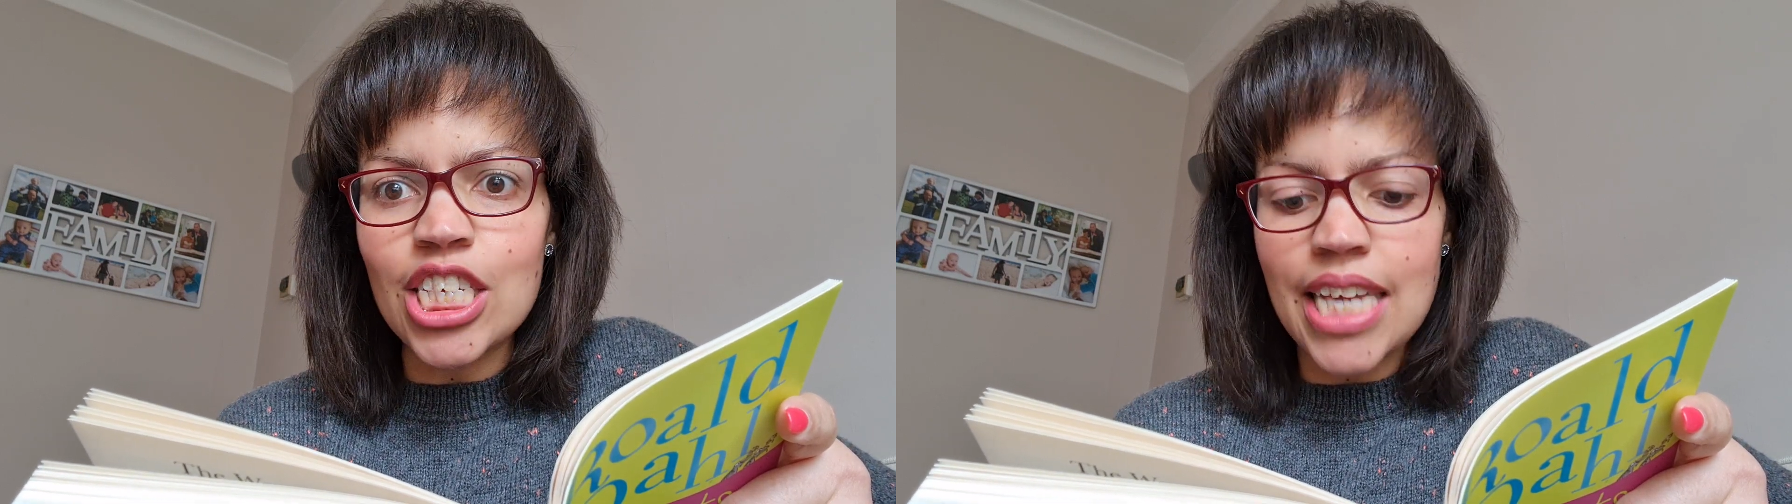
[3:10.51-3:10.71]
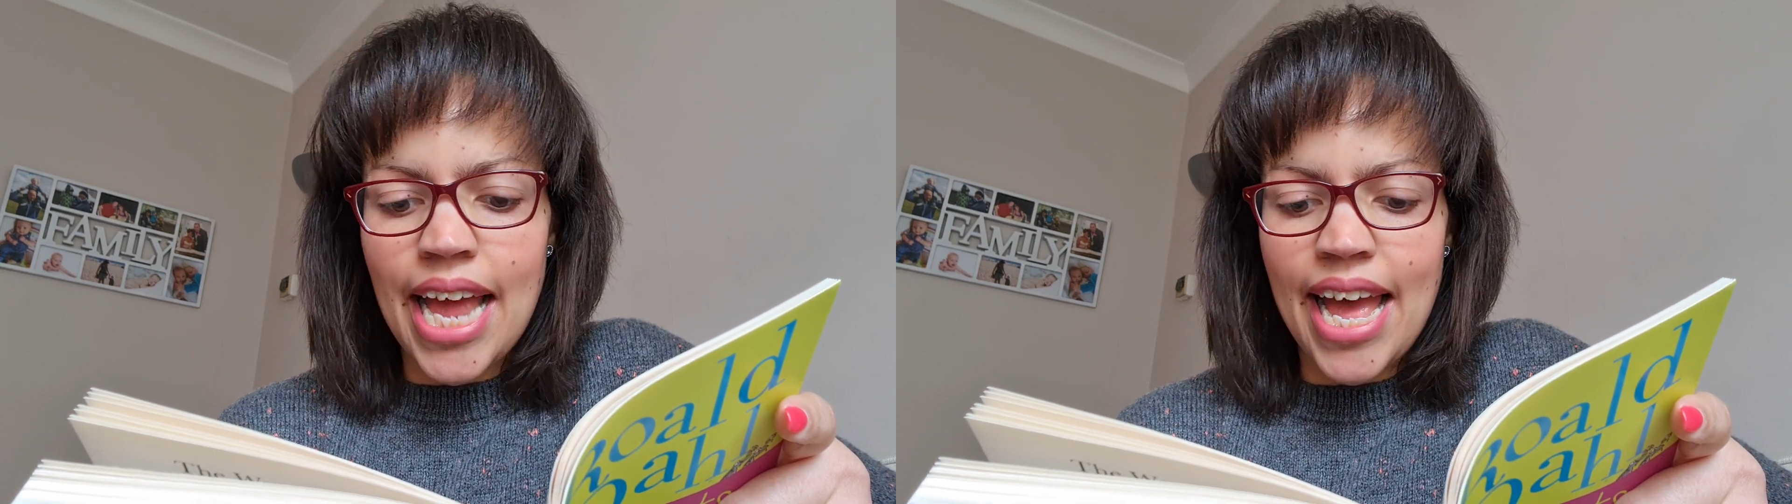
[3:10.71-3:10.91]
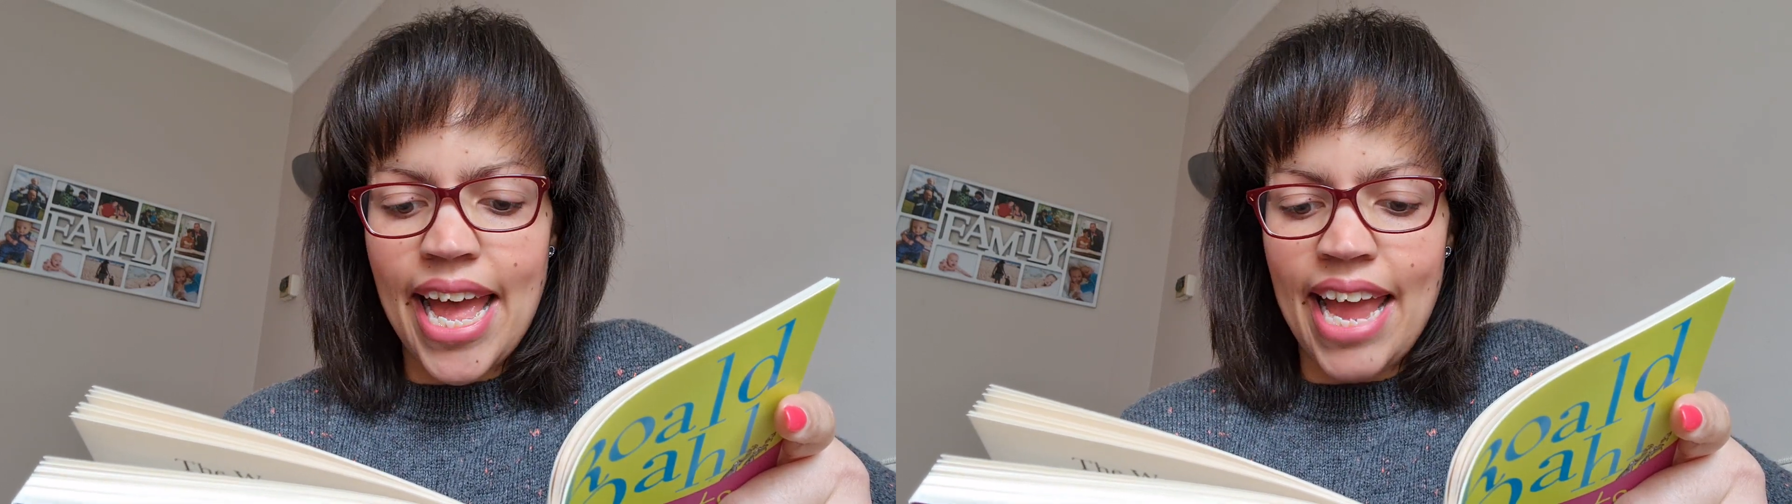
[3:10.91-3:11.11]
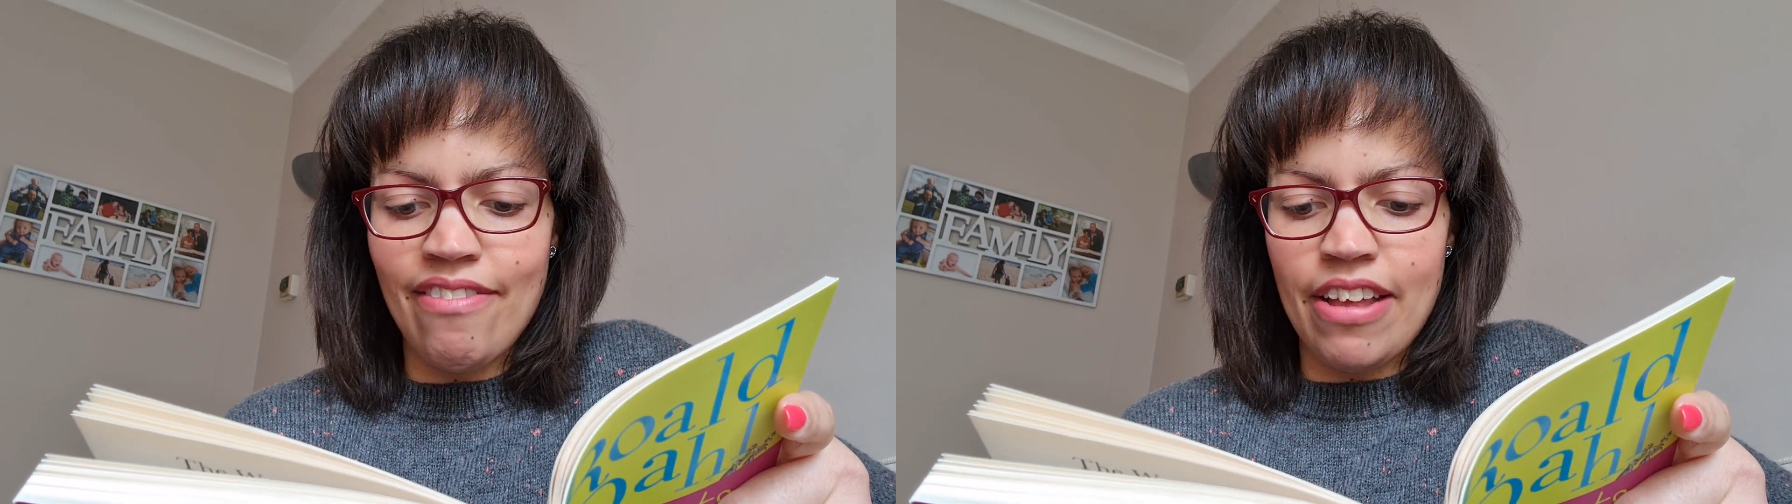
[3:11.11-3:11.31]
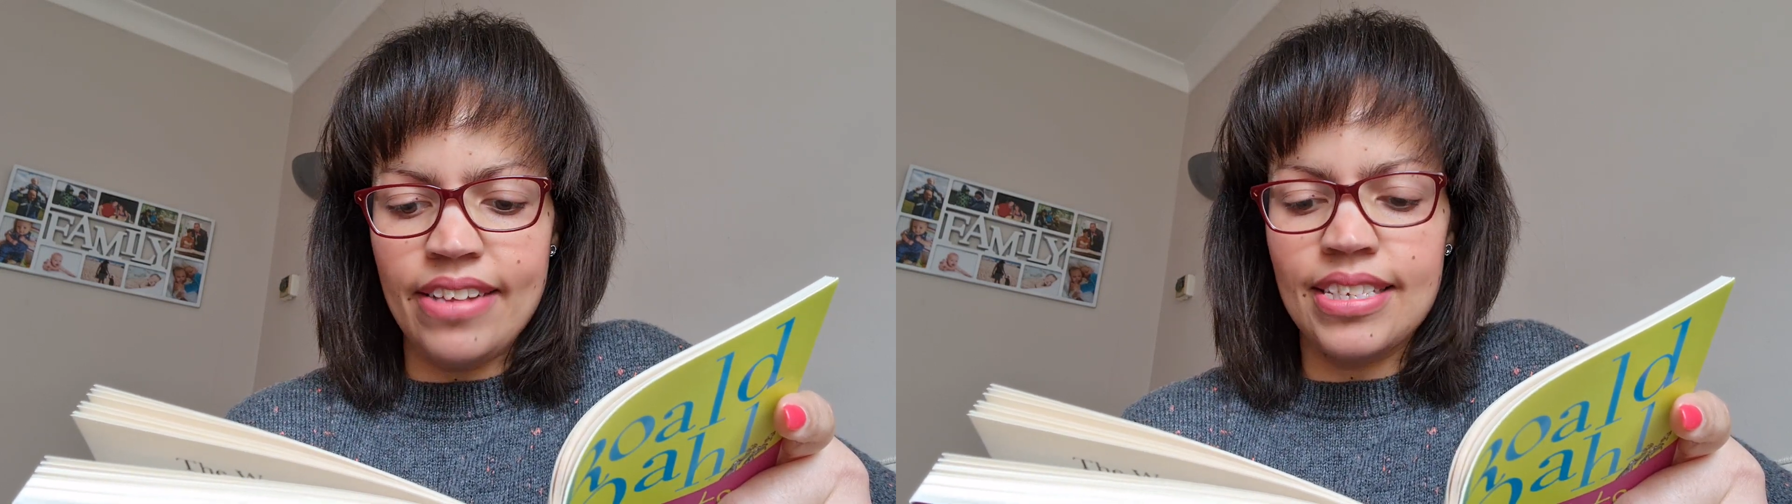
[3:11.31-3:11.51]
to
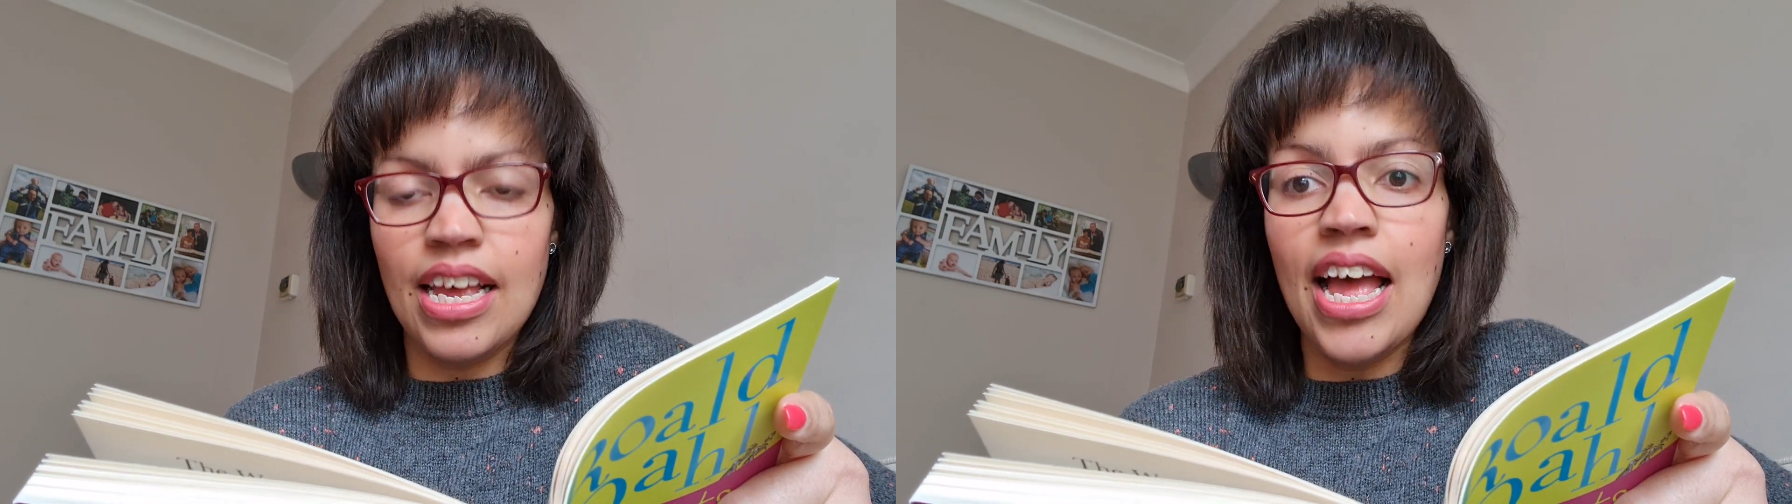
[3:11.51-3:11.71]
hairs,